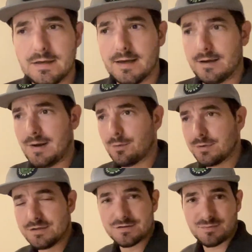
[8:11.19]
I
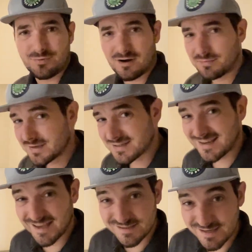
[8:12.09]
would use it probably as a
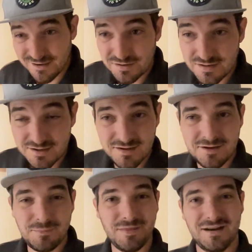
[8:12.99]
guest
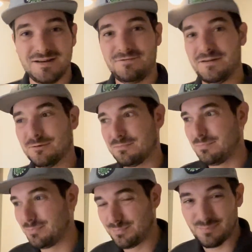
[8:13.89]
area, but then I'd feel
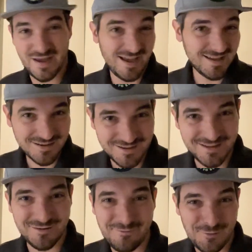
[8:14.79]

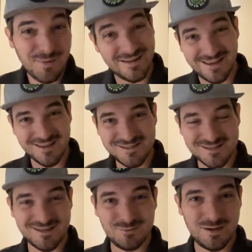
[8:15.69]
bad for my
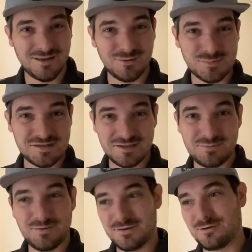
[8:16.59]
guests making them
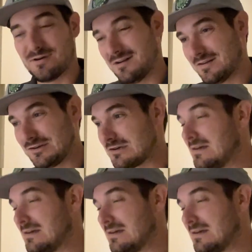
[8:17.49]
sleep in the garage.